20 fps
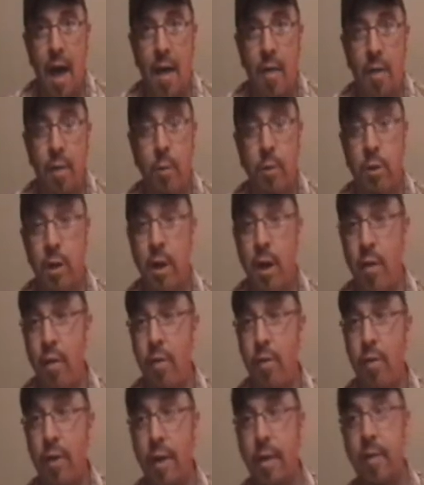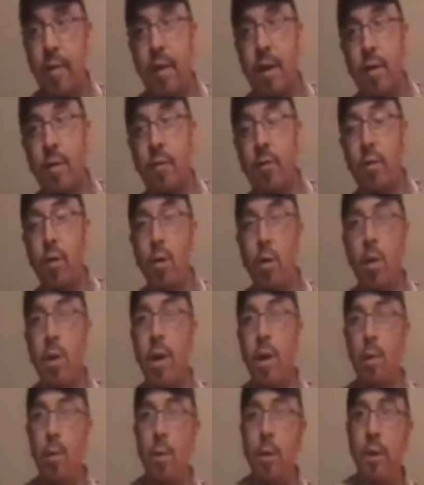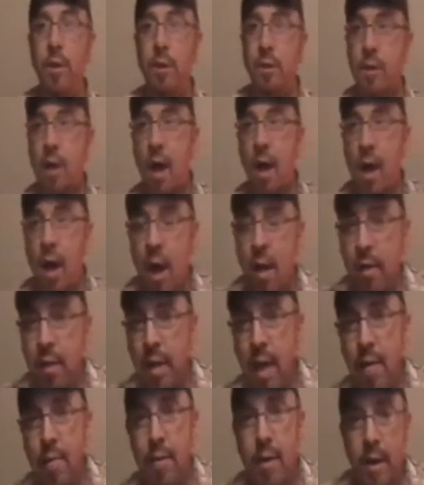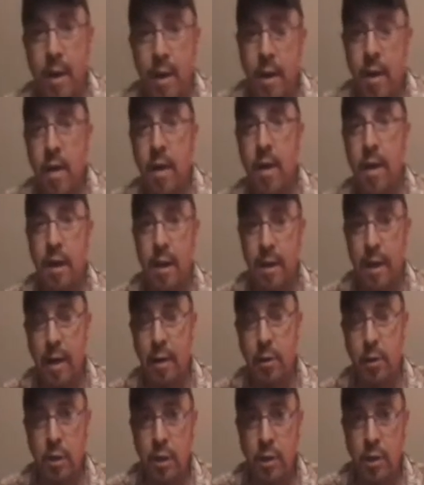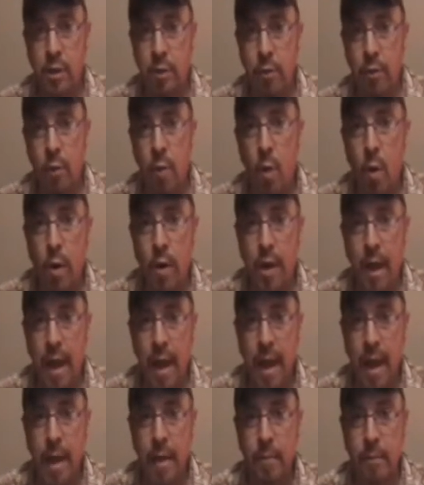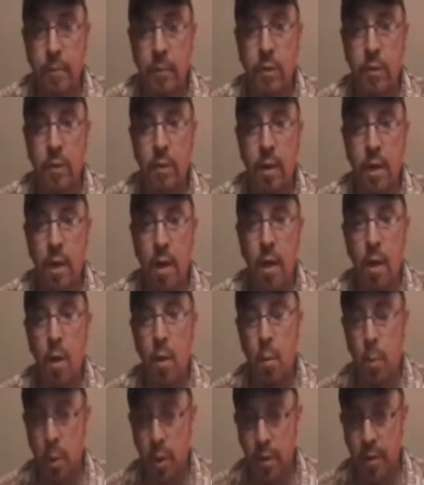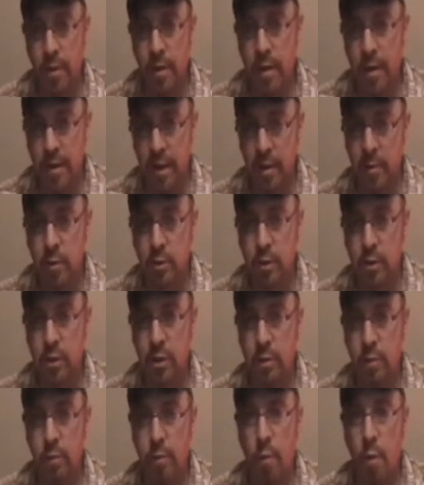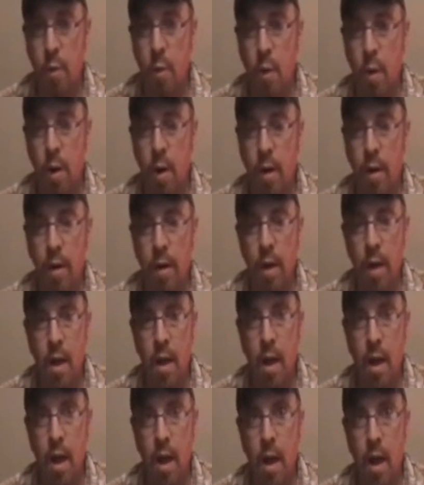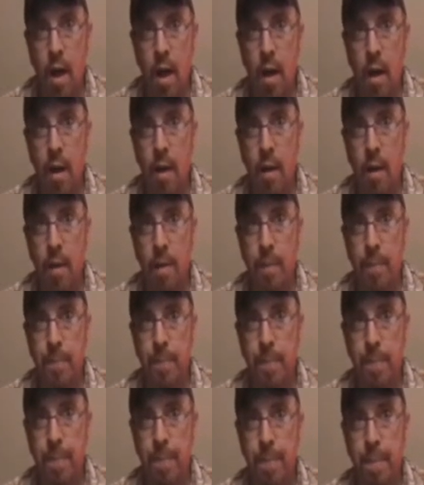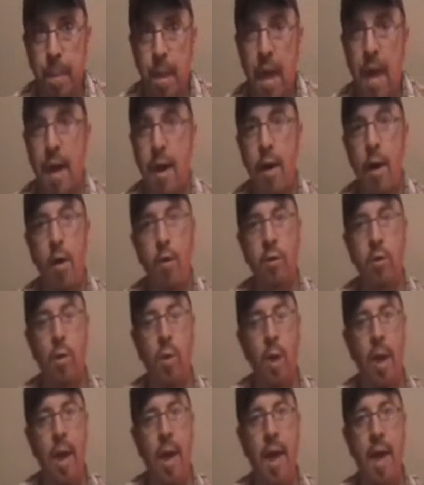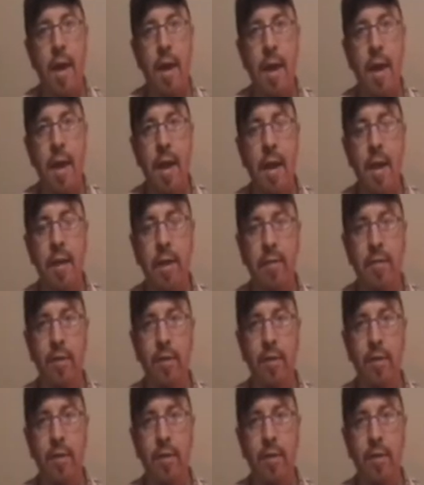there was another thing there too. It was 11 Nintendo 64 games with the Nintendo 64, and it also had an